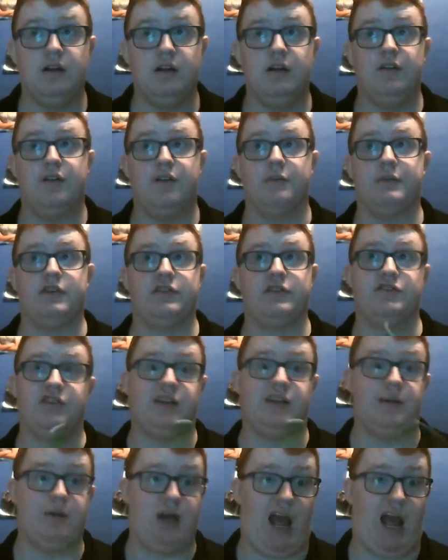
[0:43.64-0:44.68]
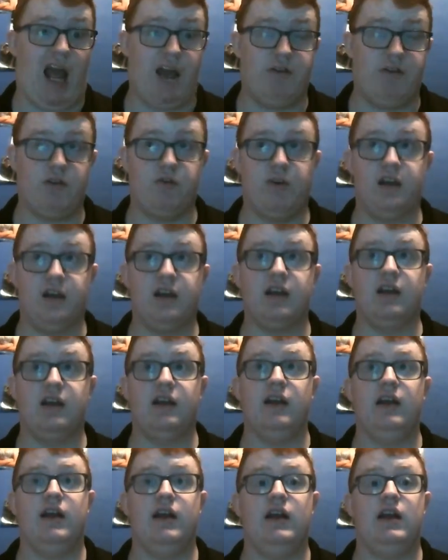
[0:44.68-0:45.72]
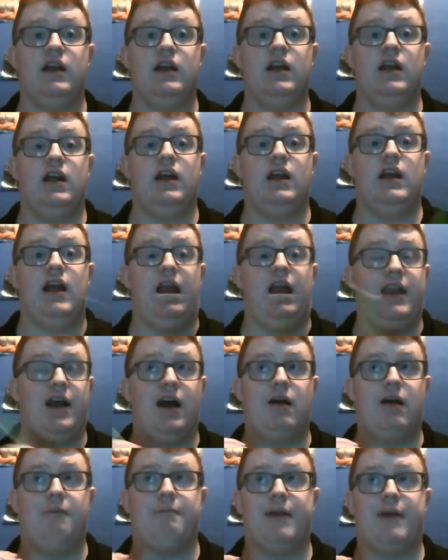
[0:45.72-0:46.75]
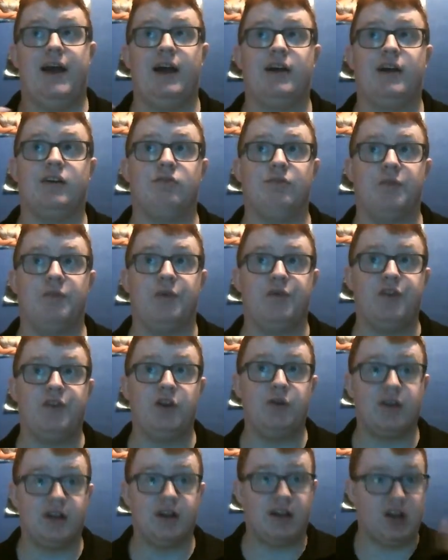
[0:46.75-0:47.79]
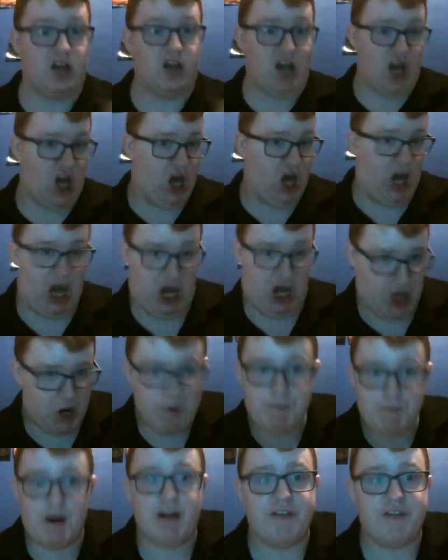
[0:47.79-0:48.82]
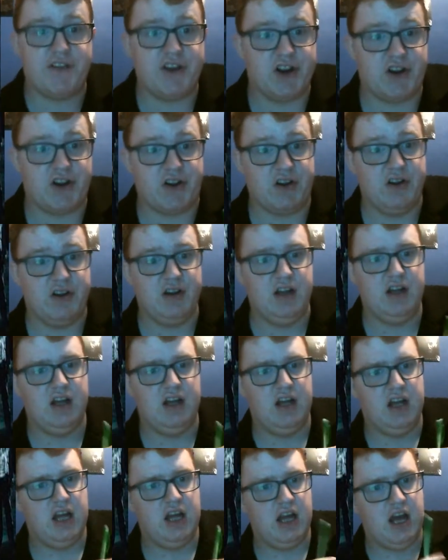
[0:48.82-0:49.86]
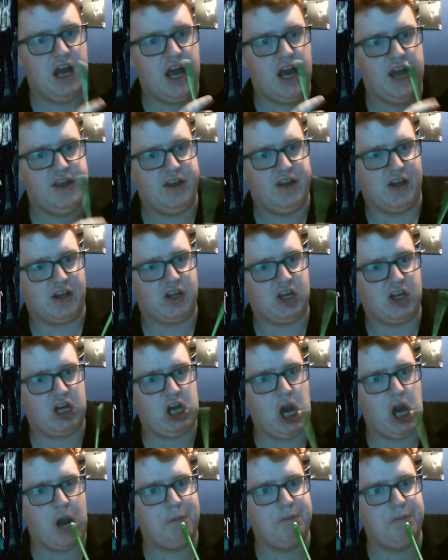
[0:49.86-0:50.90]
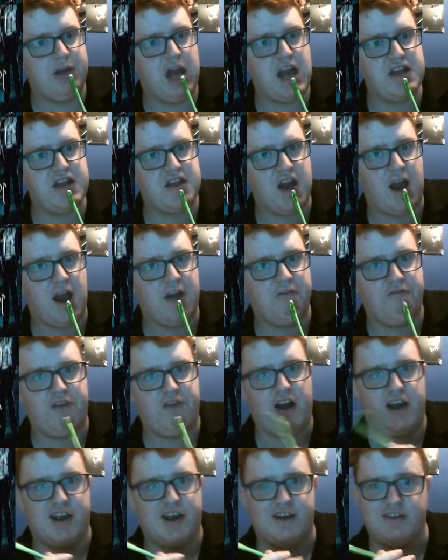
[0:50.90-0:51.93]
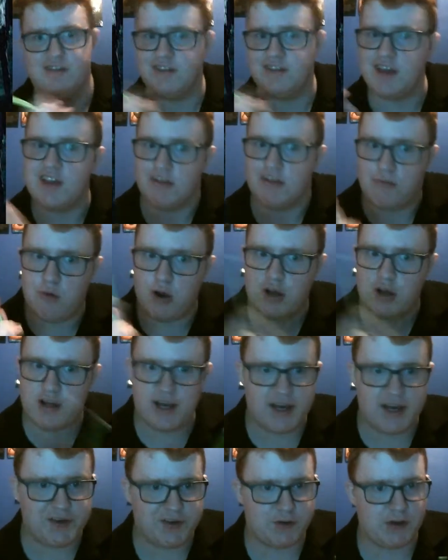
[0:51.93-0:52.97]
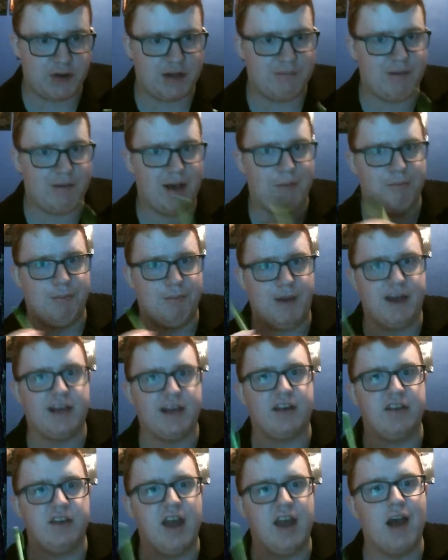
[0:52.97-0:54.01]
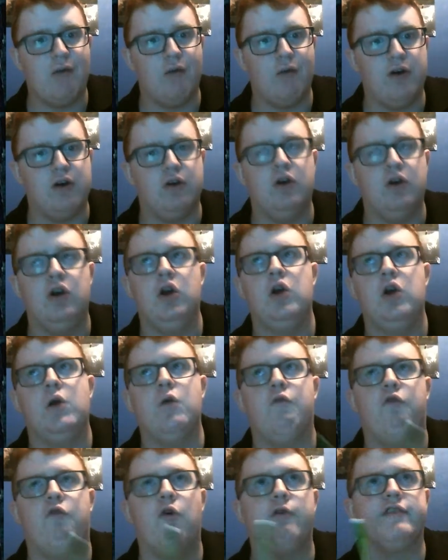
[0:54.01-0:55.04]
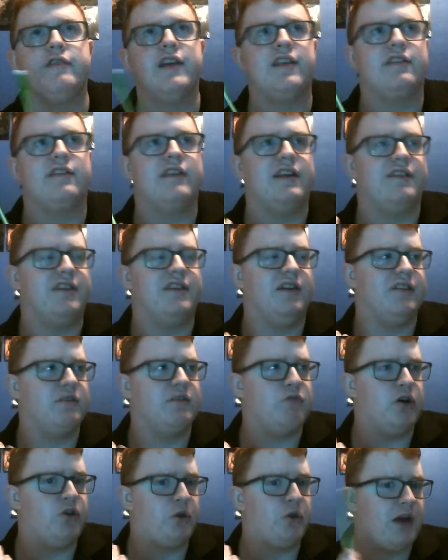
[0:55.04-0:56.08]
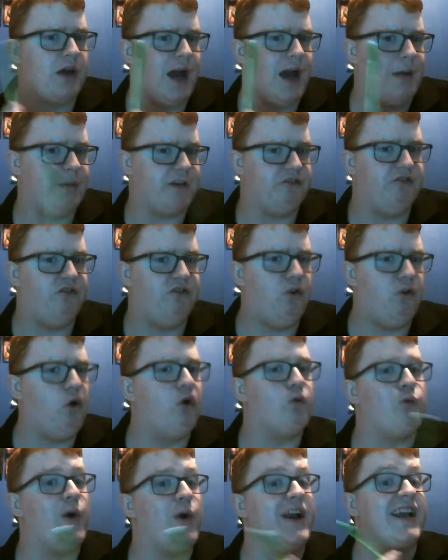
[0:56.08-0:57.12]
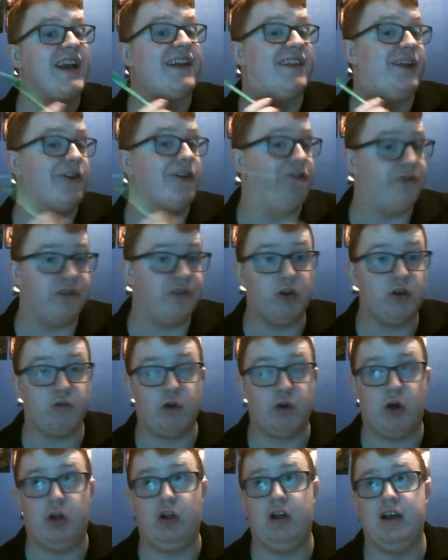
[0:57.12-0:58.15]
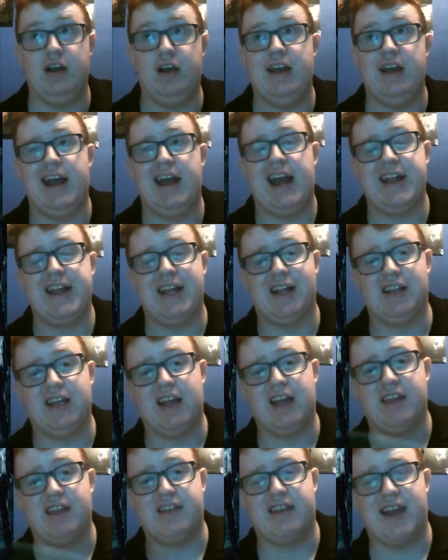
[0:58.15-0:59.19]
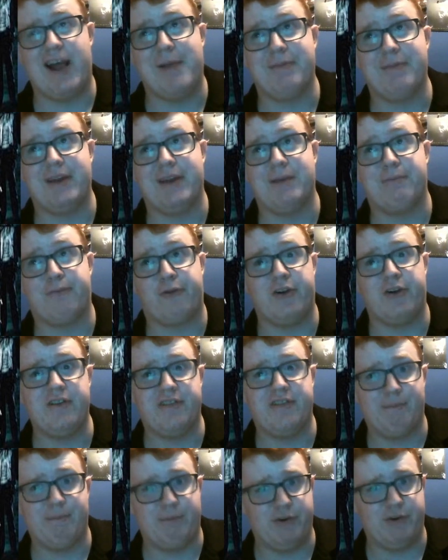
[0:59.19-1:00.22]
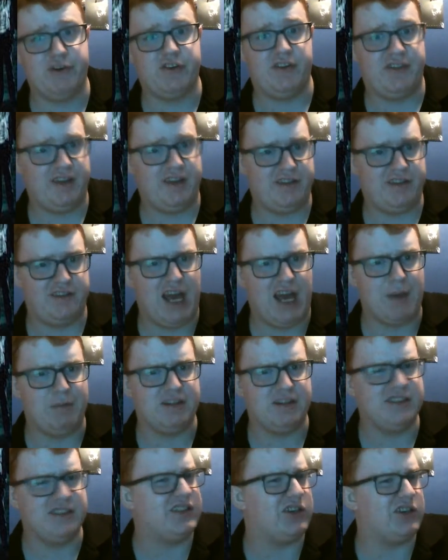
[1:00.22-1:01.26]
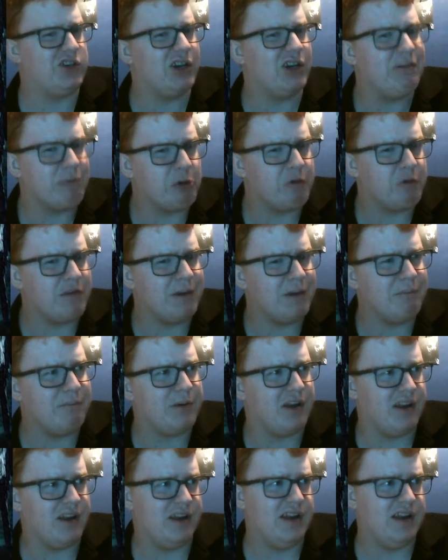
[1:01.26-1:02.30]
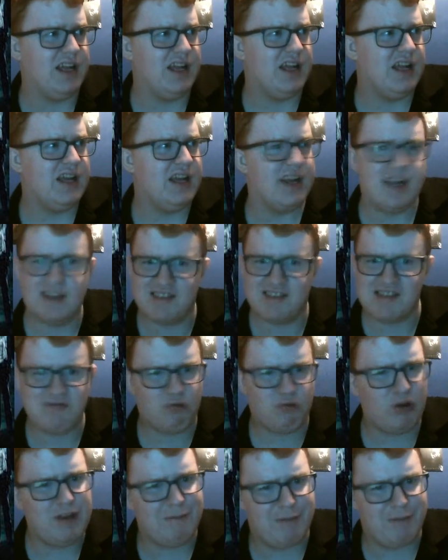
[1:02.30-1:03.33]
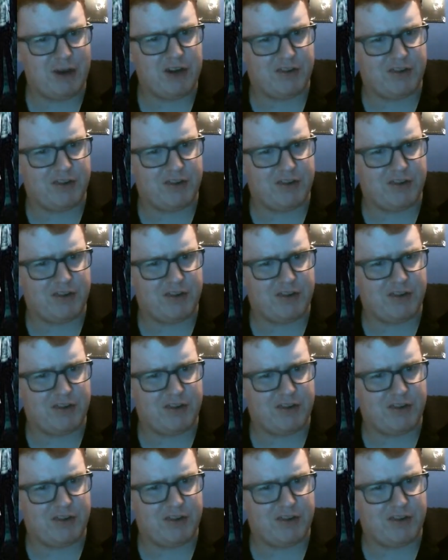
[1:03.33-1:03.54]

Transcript: So be sure to check them out already. And now I'm back with reviewing Harry Potter, Goblet of Fire. This one is directed by Mike Newell, who before this has done the one comedy 4 Weddings and a Funeral, and then later time did Prince of Persia: Sands of Time, which isn't a good movie, but it's just one of the better